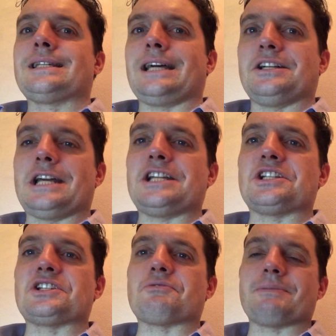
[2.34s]

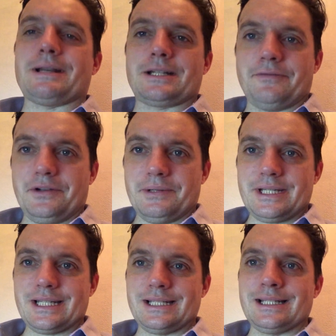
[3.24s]
Salutations, respected
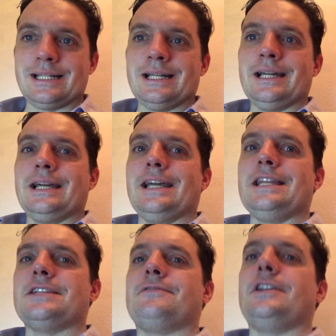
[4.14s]
viewers. In
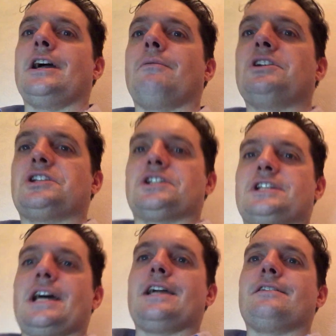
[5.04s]
this video, I wish to
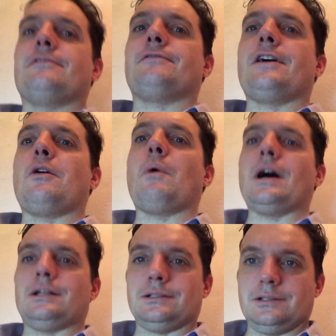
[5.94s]
say
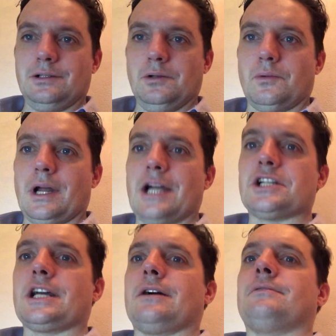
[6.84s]
farewell, Lord
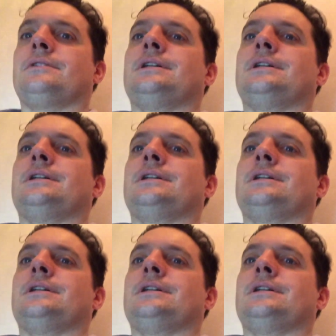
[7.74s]
Ashdown.